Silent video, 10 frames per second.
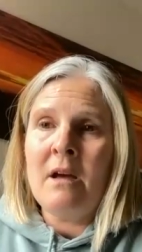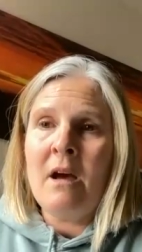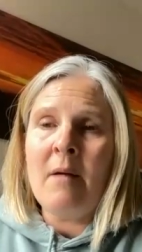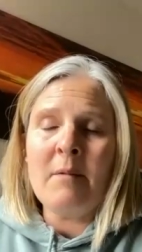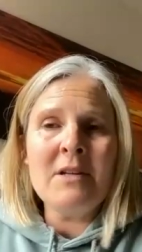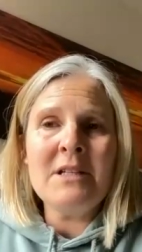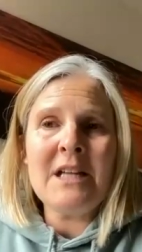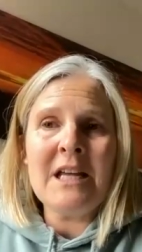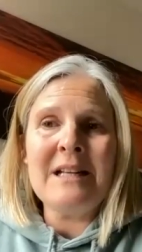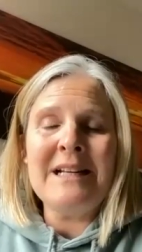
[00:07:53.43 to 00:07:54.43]
I'm going to
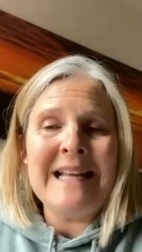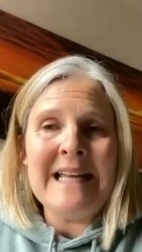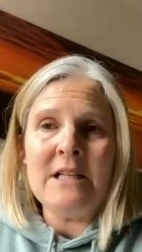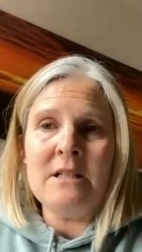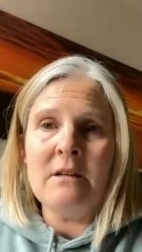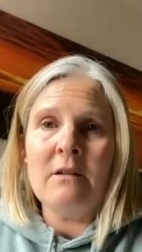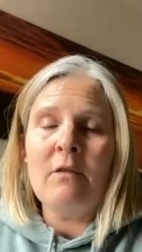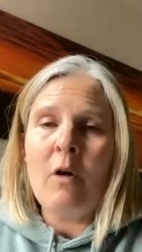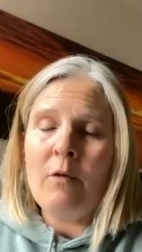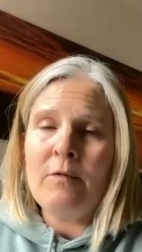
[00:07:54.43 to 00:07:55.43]
take the lid
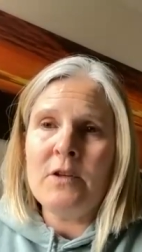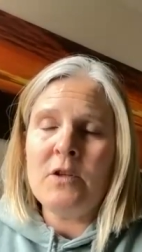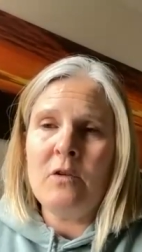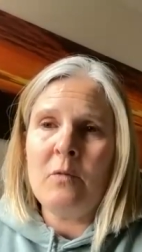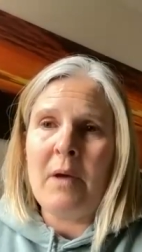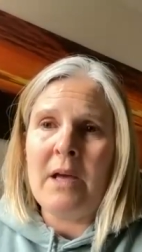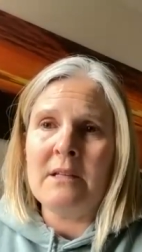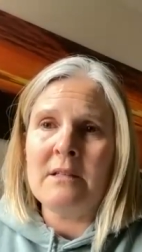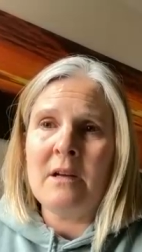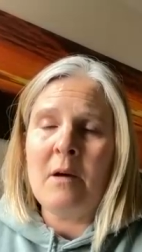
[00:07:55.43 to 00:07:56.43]
off the
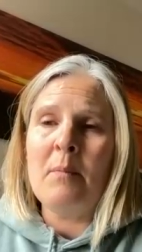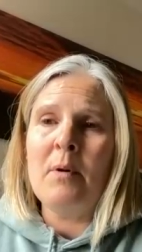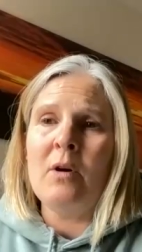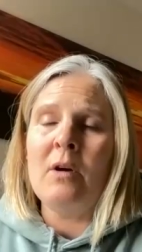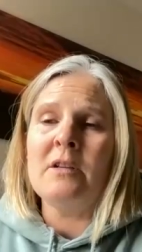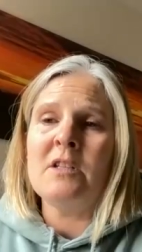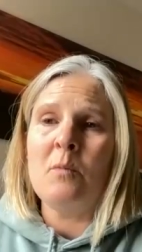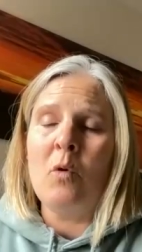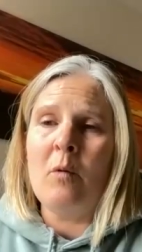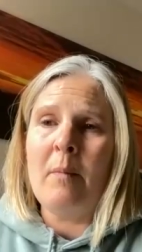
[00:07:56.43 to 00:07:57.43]
toothpaste and put a
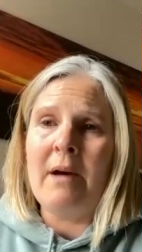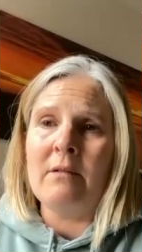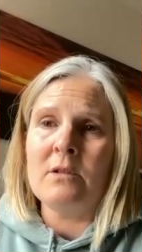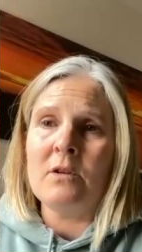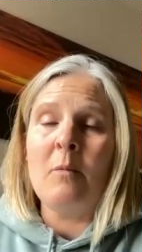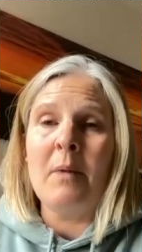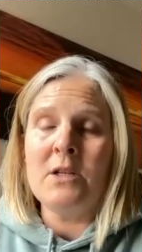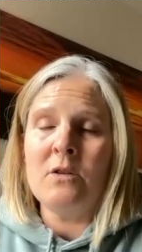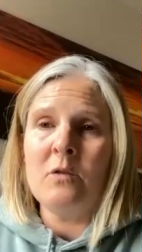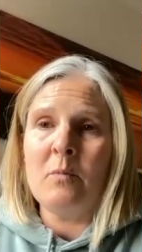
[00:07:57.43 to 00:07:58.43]
small amount on my
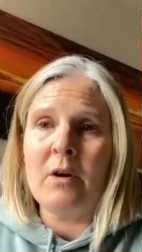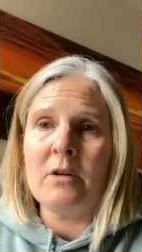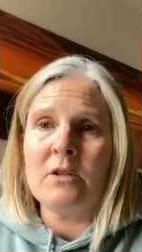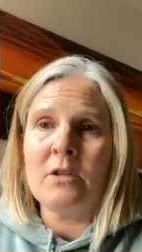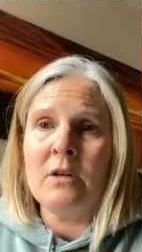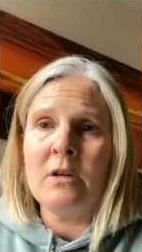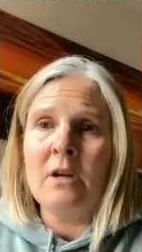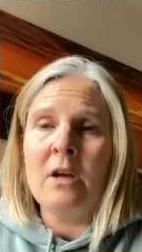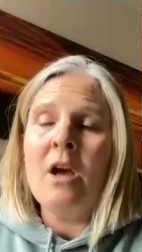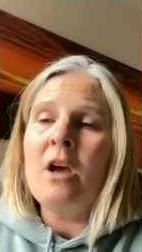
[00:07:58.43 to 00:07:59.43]
toothbrush.
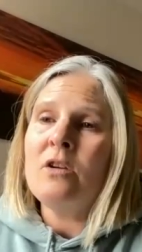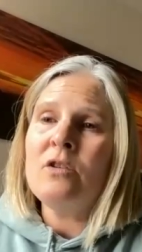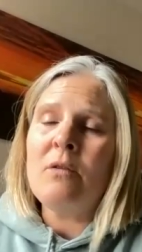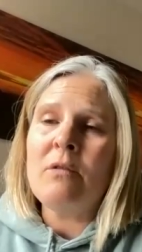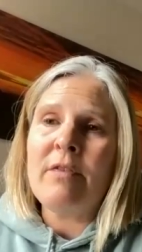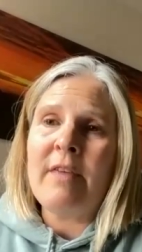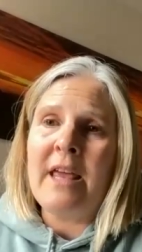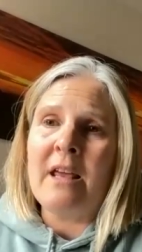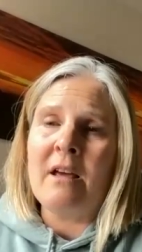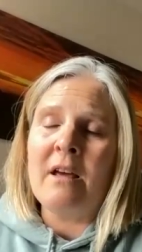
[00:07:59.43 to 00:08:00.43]
You don't
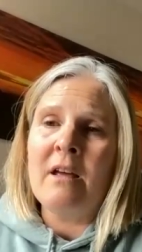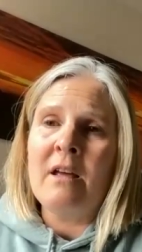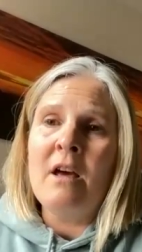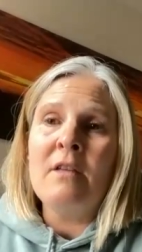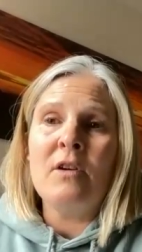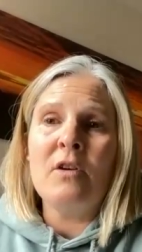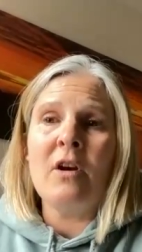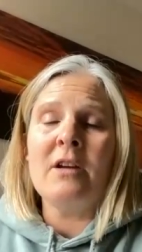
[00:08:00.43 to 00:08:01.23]
think that you're going